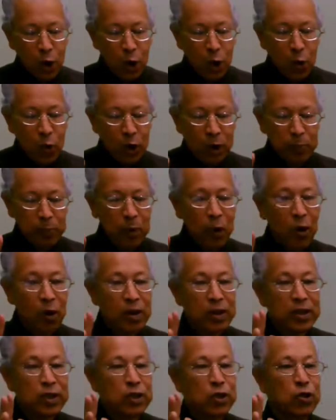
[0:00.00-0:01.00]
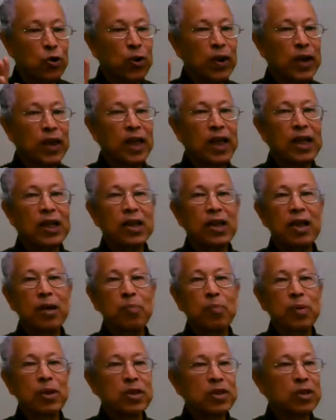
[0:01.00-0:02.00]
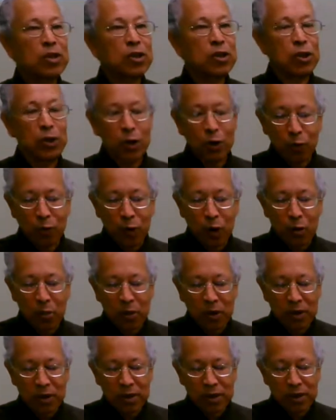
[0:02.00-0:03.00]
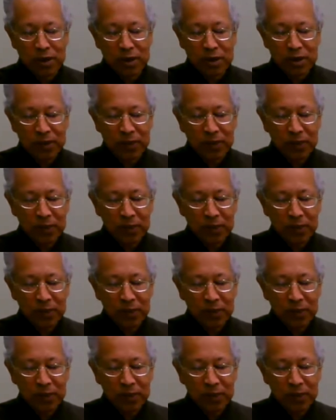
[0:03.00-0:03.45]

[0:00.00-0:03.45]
What Paul is doing in the epistle to the Romans